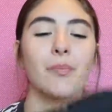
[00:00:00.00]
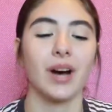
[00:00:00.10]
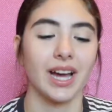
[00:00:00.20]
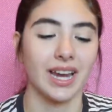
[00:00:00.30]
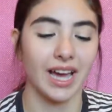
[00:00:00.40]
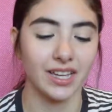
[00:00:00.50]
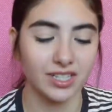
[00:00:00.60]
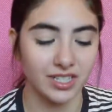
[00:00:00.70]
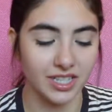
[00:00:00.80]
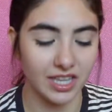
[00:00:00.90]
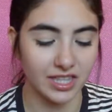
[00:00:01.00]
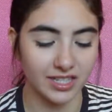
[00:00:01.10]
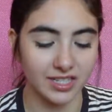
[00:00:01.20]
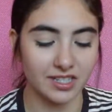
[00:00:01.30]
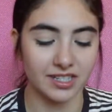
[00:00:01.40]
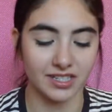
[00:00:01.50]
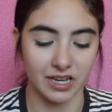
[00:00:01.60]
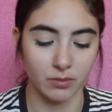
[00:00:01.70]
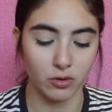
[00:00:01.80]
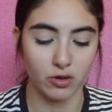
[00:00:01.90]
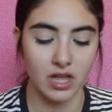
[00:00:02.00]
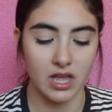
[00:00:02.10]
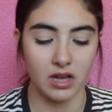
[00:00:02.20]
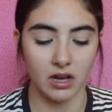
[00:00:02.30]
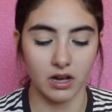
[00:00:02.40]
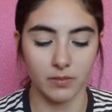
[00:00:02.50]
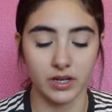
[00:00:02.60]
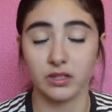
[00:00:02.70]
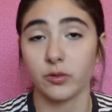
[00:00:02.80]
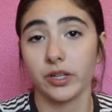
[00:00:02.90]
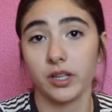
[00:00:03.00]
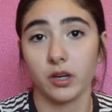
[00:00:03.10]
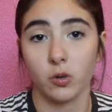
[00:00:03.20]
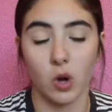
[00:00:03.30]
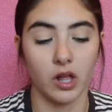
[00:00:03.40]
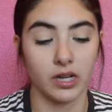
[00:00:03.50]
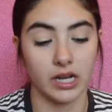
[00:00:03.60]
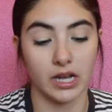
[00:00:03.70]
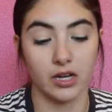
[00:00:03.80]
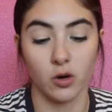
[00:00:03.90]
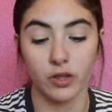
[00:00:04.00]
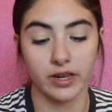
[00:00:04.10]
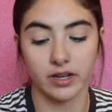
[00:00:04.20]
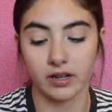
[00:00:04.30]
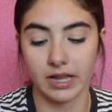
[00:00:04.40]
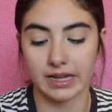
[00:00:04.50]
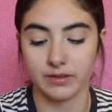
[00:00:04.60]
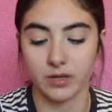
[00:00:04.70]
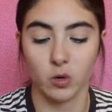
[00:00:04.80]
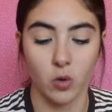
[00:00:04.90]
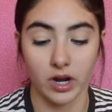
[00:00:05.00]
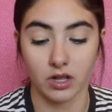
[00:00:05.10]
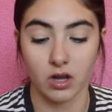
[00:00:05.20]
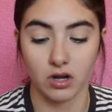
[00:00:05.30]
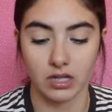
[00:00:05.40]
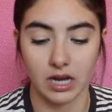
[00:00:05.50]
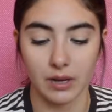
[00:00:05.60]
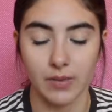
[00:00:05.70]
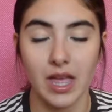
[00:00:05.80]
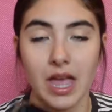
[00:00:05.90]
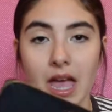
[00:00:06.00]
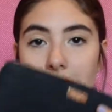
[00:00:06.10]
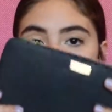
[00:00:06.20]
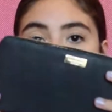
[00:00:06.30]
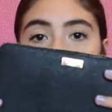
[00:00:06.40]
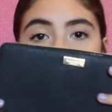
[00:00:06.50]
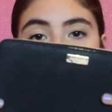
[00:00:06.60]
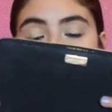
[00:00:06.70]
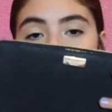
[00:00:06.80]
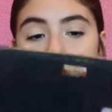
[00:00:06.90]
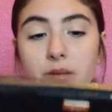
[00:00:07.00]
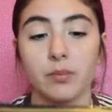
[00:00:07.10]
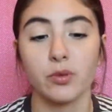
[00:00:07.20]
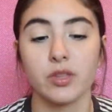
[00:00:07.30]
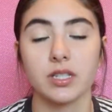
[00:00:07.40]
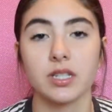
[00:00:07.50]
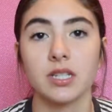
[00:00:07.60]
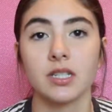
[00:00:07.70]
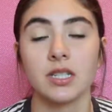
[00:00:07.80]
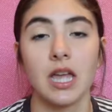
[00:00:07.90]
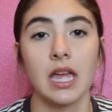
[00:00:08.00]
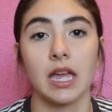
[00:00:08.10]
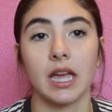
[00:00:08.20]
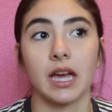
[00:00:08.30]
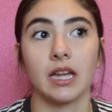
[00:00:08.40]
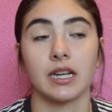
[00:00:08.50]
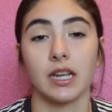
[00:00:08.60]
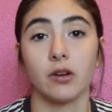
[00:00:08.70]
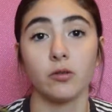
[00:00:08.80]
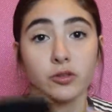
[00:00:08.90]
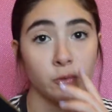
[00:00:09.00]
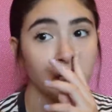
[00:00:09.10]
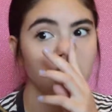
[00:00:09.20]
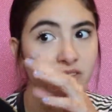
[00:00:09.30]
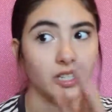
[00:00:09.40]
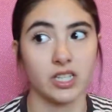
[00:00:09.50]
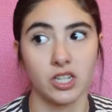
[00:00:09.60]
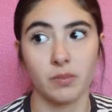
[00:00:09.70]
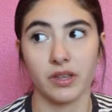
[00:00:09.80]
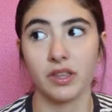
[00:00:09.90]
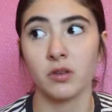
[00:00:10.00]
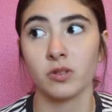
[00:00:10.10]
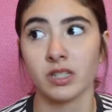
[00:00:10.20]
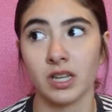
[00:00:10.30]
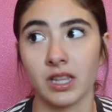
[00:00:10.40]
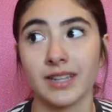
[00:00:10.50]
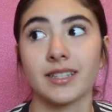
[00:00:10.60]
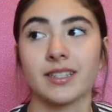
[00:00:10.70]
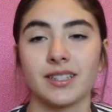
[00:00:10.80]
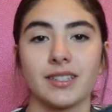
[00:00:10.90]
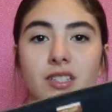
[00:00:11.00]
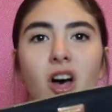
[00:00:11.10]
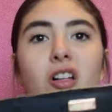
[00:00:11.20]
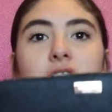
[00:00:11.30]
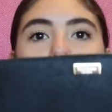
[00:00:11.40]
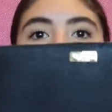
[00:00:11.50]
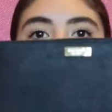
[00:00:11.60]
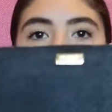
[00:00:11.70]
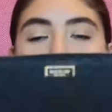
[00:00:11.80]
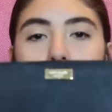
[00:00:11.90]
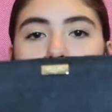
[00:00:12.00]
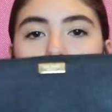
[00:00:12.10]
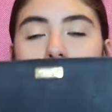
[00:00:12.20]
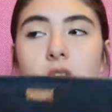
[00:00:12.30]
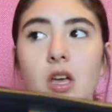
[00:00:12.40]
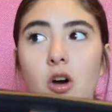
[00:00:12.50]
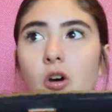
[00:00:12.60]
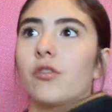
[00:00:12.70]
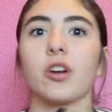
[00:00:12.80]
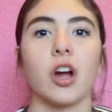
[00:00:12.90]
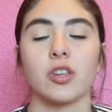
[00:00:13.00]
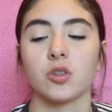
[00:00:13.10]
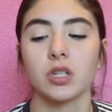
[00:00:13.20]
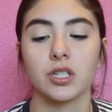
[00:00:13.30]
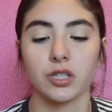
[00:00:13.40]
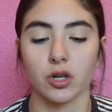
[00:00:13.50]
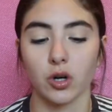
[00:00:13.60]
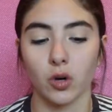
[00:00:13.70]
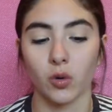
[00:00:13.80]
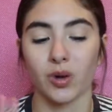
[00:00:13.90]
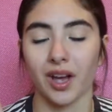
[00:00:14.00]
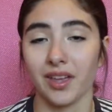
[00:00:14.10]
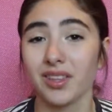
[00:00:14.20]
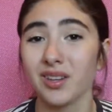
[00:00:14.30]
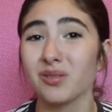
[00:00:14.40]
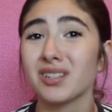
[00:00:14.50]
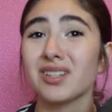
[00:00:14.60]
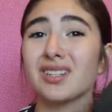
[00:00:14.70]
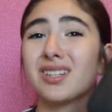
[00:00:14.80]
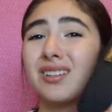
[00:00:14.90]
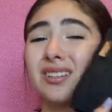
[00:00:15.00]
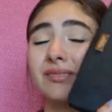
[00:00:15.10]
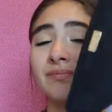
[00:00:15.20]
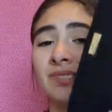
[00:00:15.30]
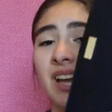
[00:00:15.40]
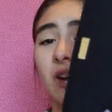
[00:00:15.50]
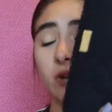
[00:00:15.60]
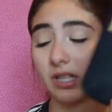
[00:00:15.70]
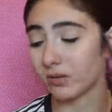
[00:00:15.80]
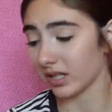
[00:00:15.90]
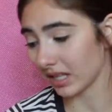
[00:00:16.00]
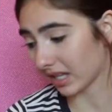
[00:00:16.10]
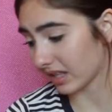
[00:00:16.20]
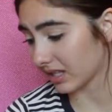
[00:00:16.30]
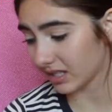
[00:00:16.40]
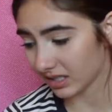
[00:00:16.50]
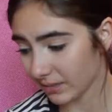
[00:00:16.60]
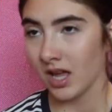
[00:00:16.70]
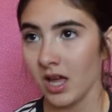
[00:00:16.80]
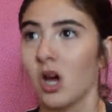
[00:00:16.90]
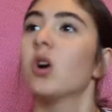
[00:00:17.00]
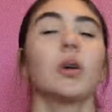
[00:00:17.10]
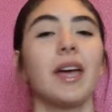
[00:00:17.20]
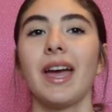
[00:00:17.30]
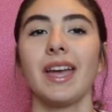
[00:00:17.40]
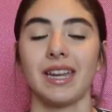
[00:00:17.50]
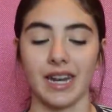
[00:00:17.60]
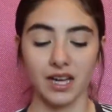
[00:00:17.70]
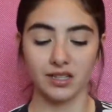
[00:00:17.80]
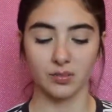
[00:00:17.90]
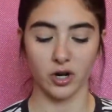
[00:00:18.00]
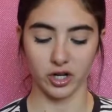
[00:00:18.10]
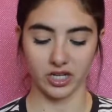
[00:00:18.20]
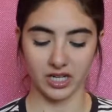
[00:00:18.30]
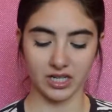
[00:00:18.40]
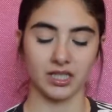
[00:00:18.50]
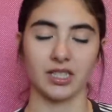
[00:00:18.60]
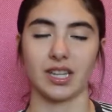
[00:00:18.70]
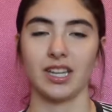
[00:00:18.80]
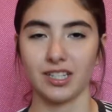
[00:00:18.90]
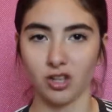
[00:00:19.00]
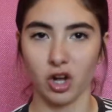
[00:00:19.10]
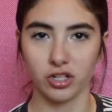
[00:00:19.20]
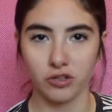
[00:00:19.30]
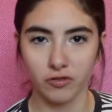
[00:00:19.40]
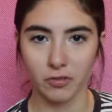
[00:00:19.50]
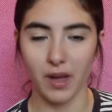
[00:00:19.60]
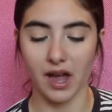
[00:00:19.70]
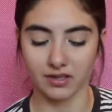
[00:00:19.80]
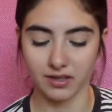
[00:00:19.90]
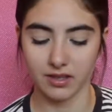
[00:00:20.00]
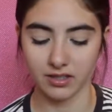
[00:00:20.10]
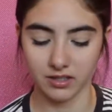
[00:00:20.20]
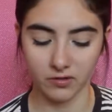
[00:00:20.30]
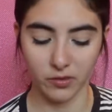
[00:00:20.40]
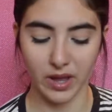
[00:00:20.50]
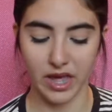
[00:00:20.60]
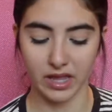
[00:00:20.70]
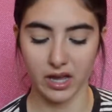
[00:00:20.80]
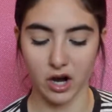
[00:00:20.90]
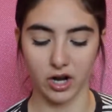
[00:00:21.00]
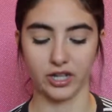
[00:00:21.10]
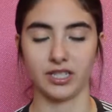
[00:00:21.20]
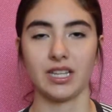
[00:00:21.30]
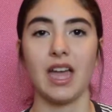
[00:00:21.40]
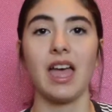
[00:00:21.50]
but I just think this is a staple um, it's really good quality I know that it'll last me quite a long time I just love how simple this is and it was really really cheap I think it was like less than $60 when it's usually over 100 so I think it was a good deal I really really like this Okay, next purchase is also from PacSun. This is from LA Hearts.